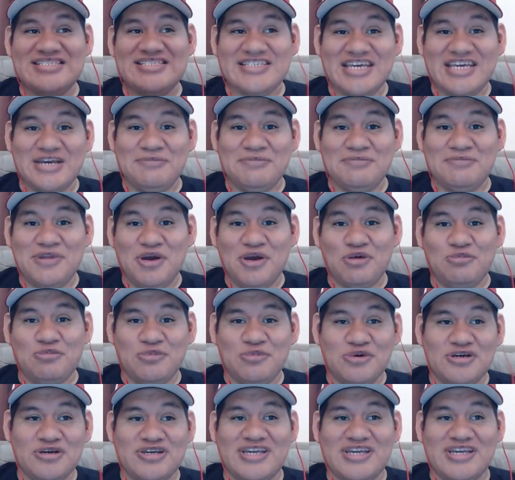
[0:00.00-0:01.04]
same
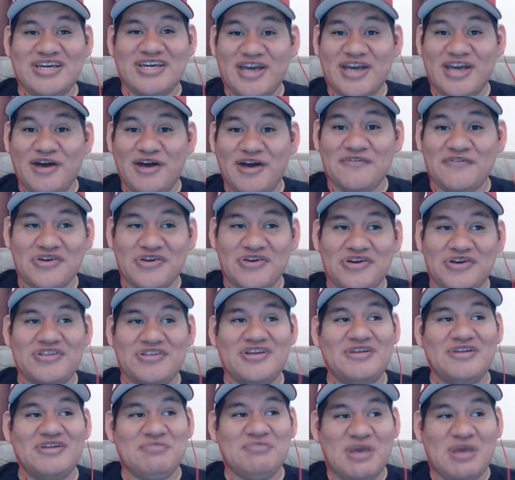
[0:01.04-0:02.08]
notebook and cover,
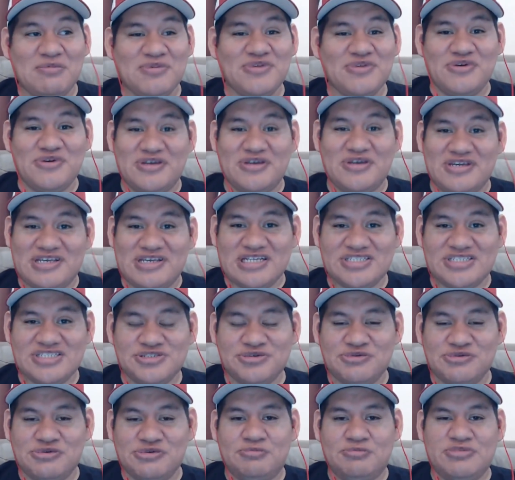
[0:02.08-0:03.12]
maybe they'll get
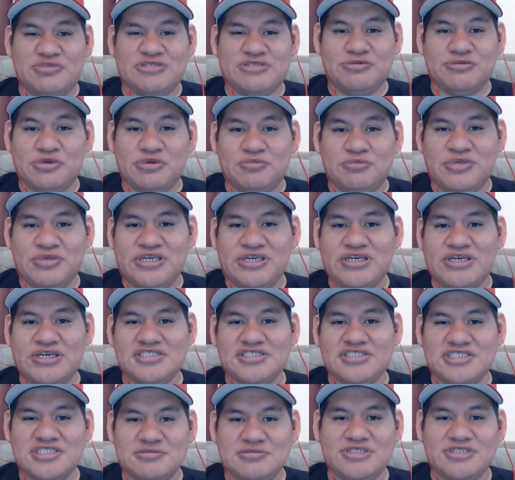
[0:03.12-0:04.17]
some repeat
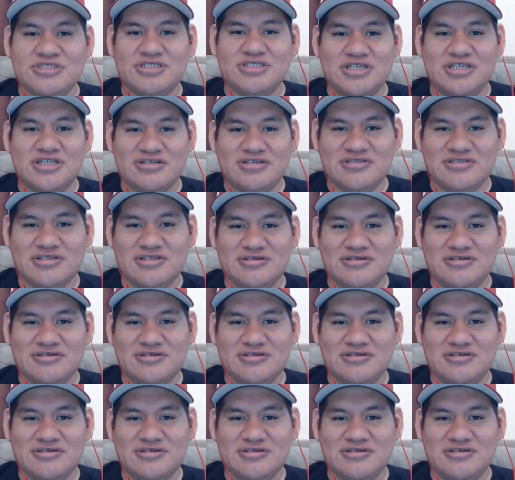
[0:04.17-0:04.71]
customers, So.